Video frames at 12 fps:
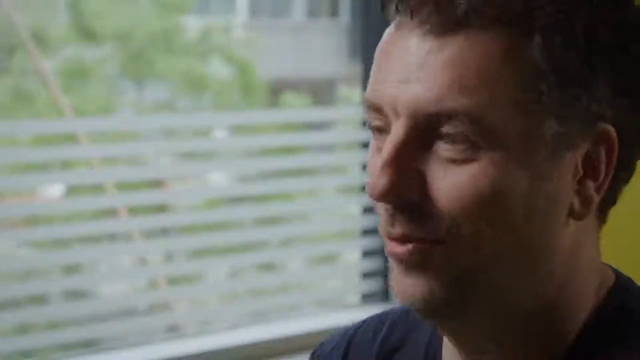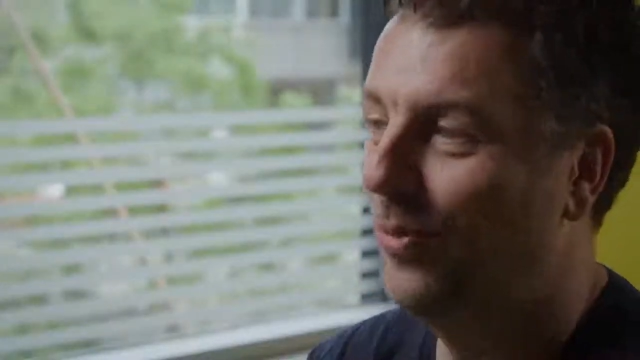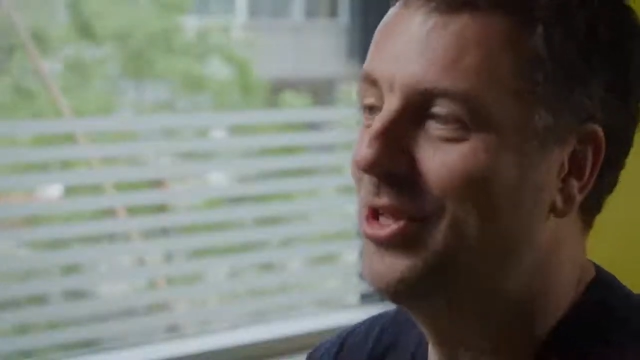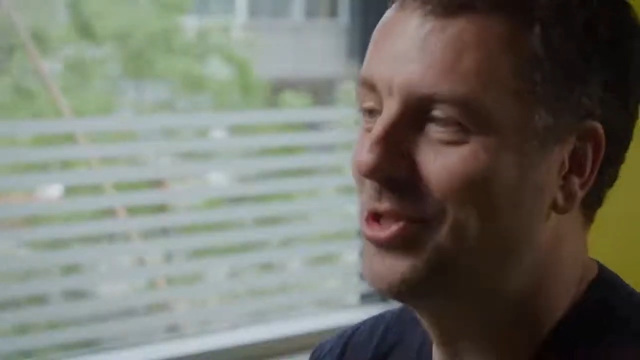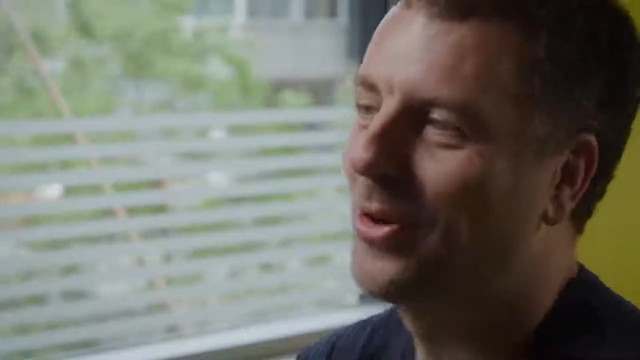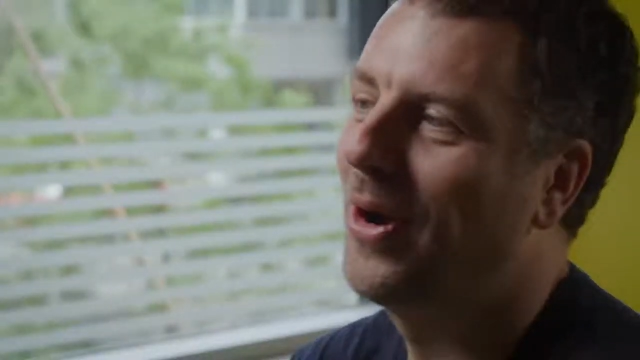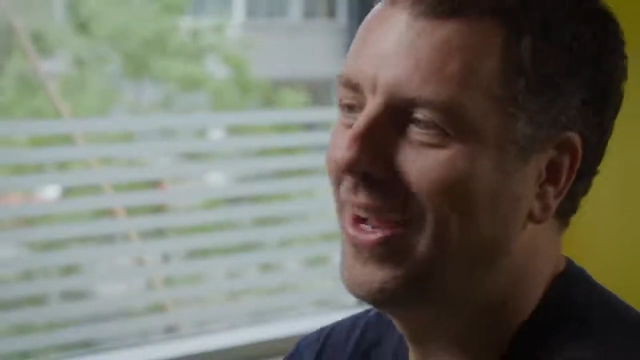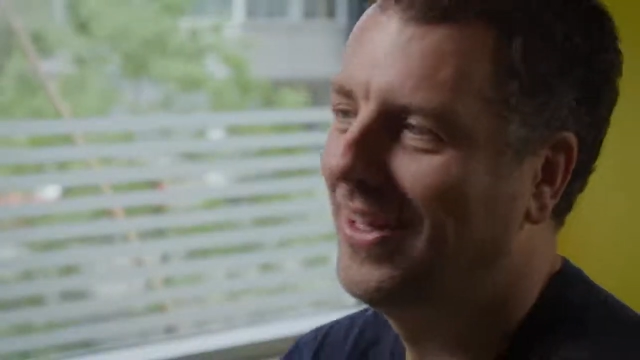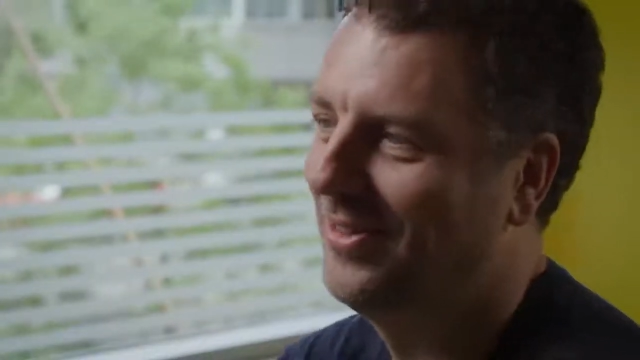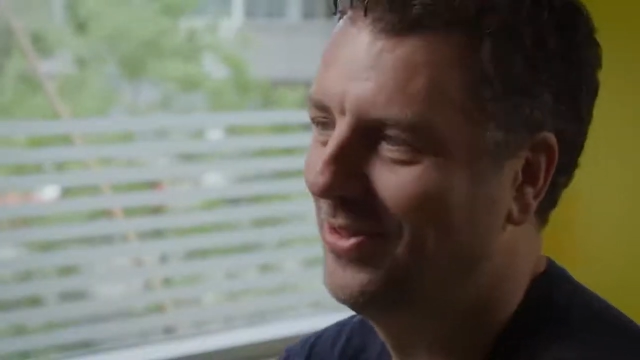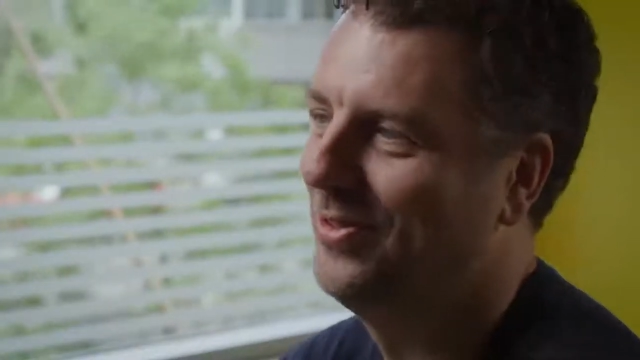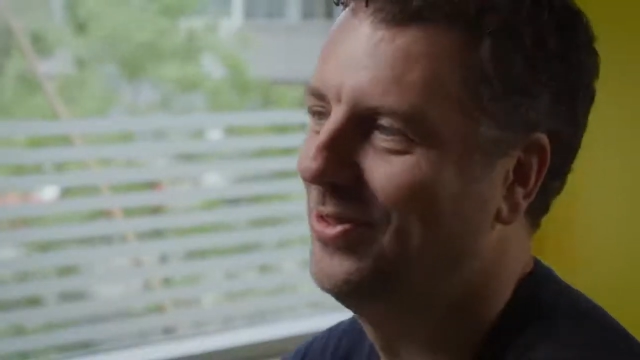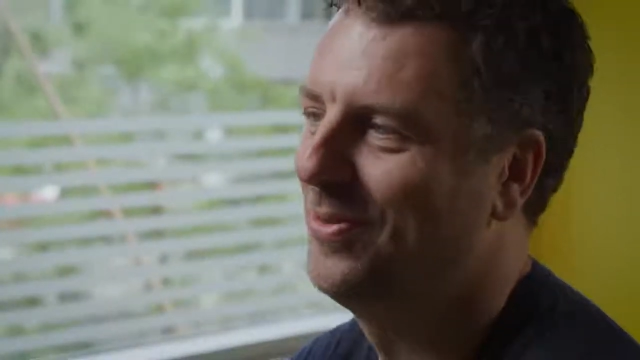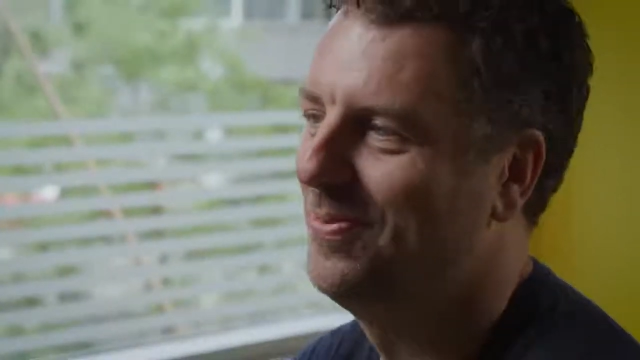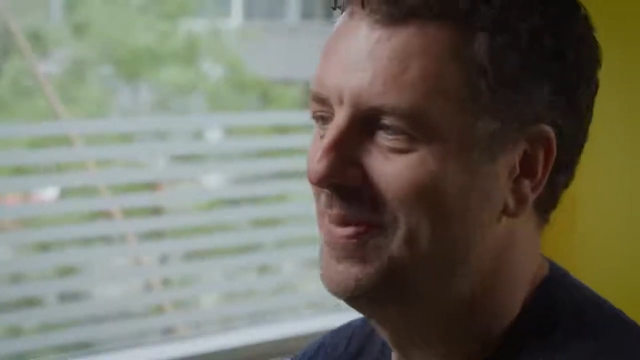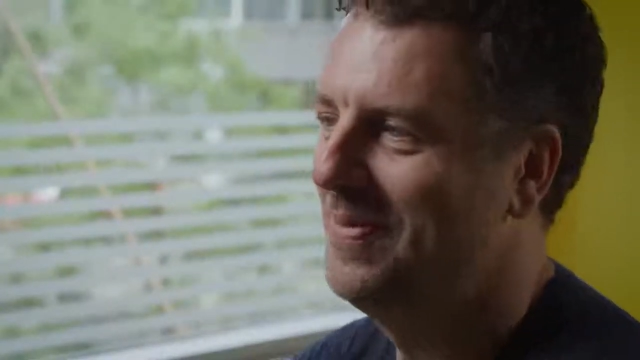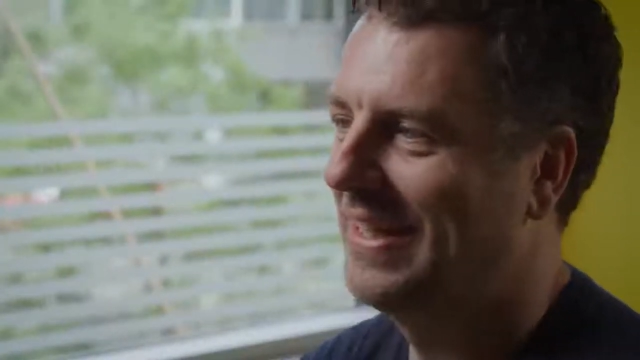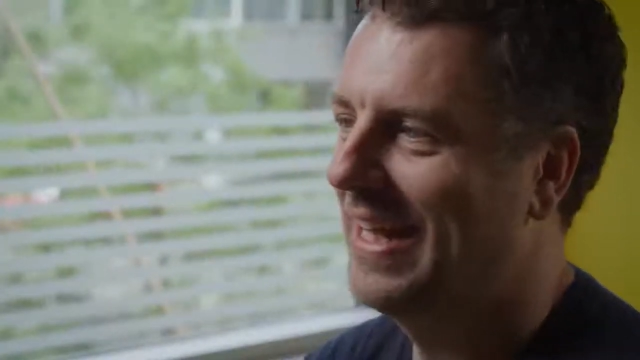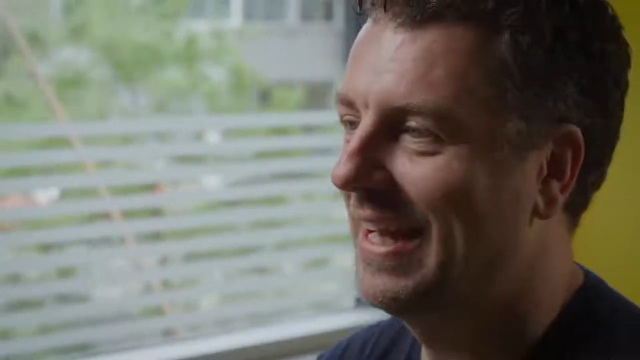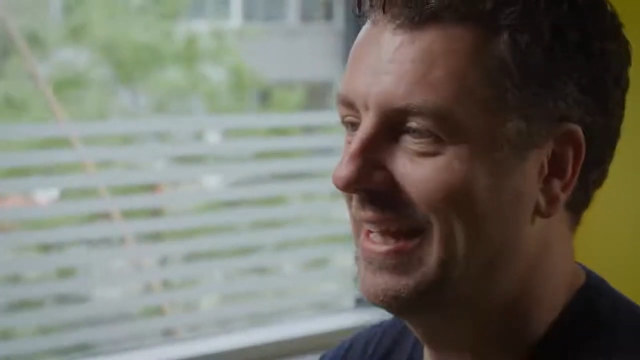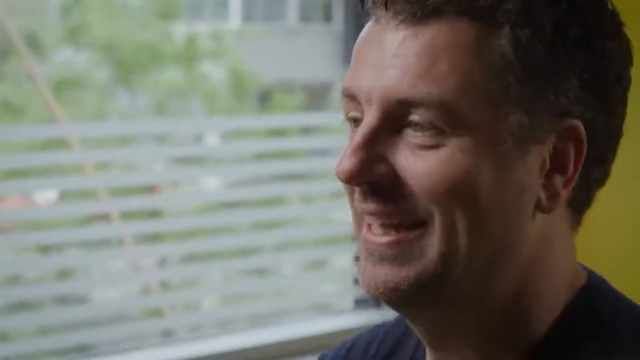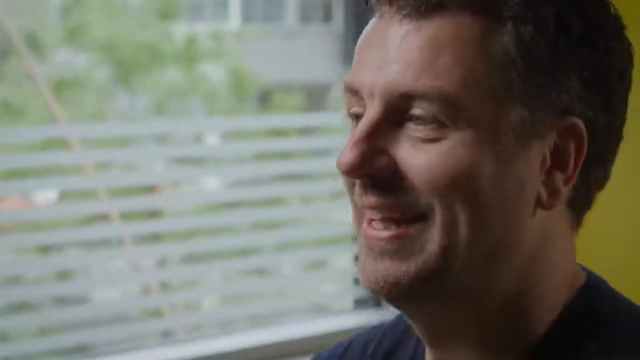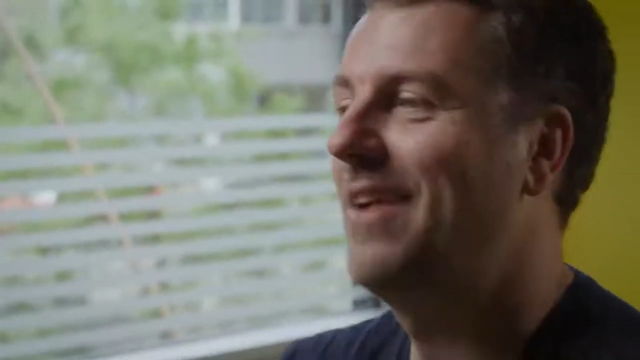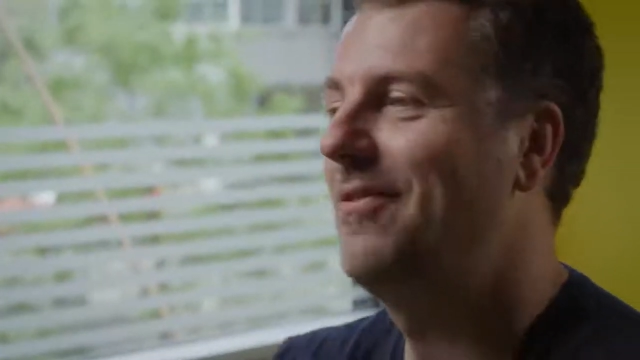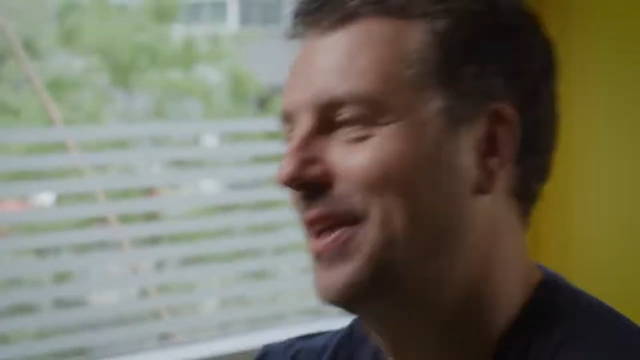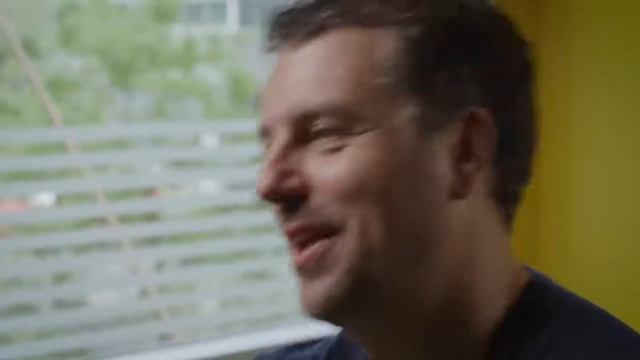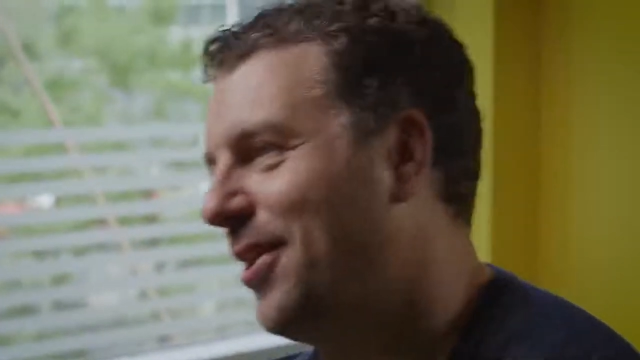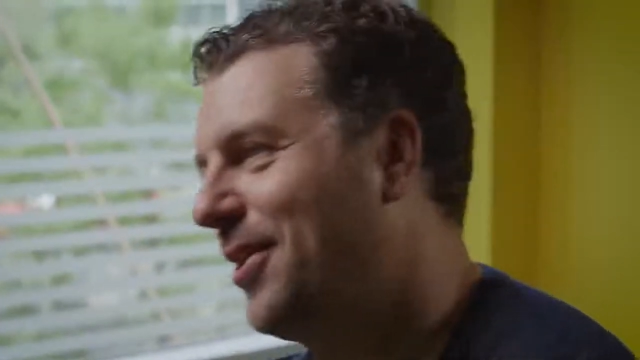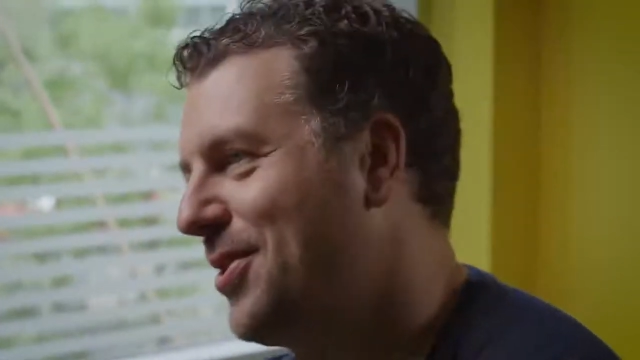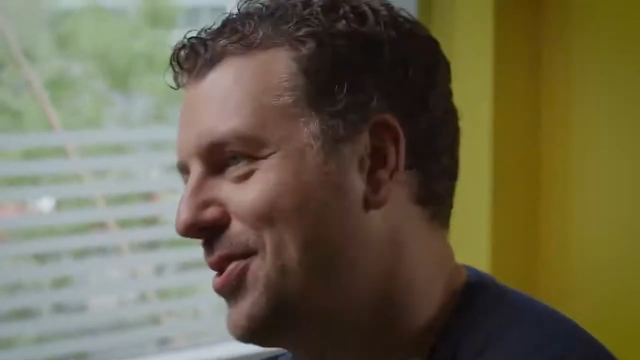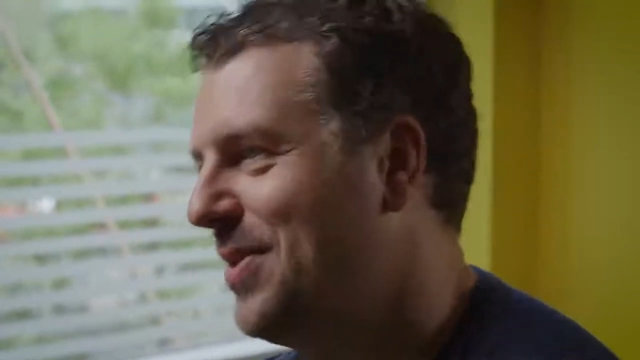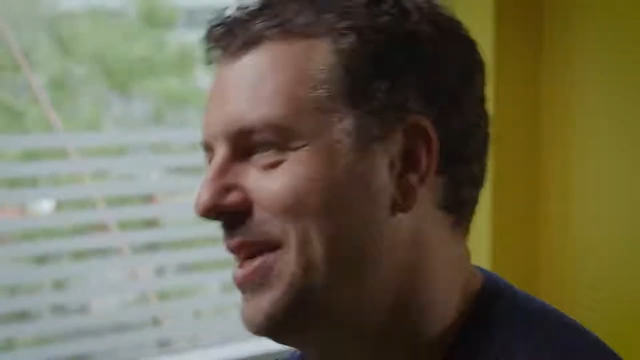We tried to, to mimic that and then have the characters